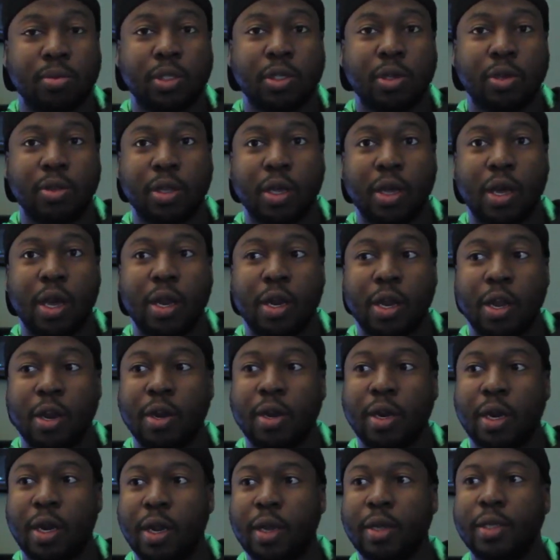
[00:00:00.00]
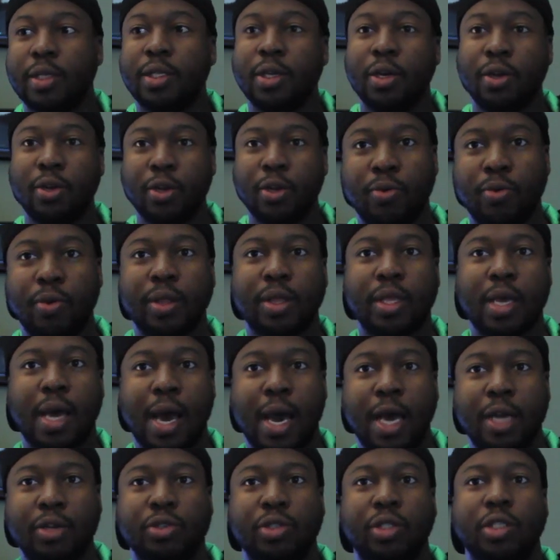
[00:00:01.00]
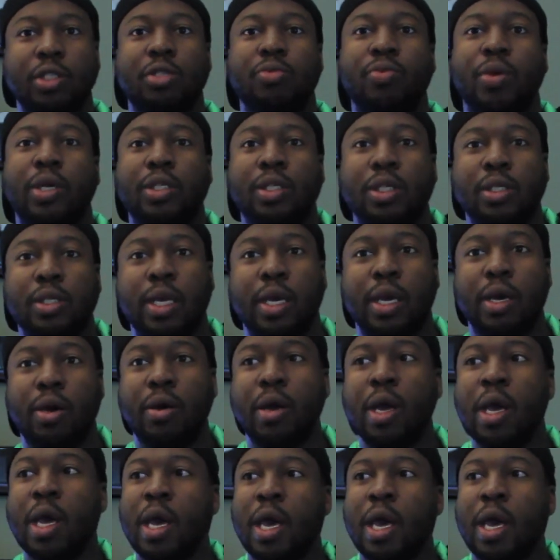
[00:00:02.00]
So they're still with the Hydra situation now.